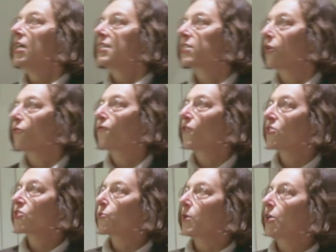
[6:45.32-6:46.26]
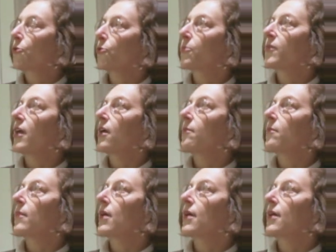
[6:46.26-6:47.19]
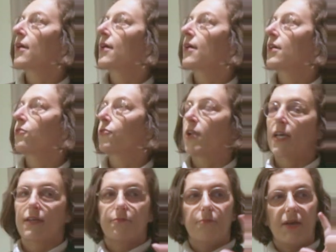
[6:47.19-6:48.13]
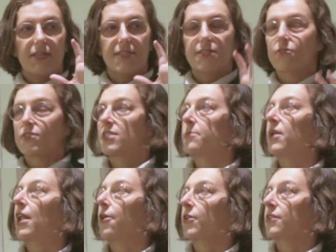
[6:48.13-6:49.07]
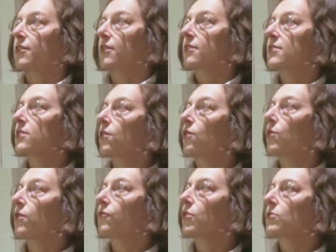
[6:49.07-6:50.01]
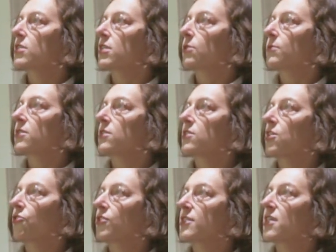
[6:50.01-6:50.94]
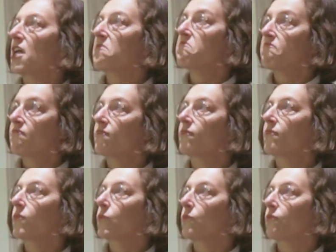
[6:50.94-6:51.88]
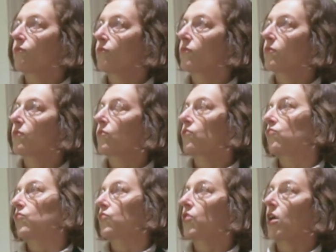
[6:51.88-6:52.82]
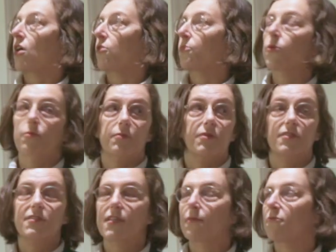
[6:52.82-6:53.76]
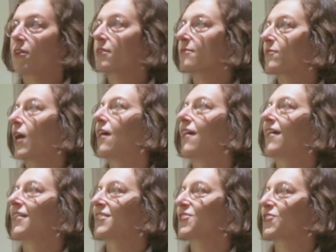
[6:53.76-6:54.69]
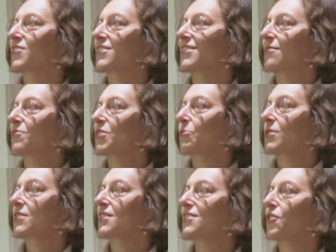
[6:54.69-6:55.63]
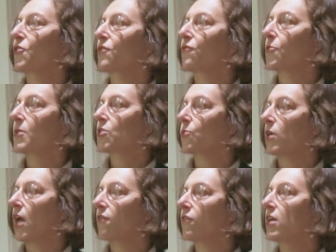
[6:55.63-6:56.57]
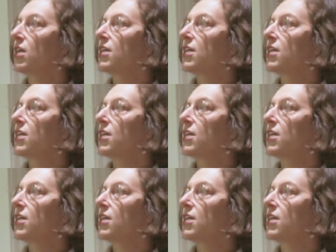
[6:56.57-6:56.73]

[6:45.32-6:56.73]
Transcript: So first we group them into based on similarity. So if those sequences are the same, they are probably the same, right? It's just the same sequence. That's all information we have.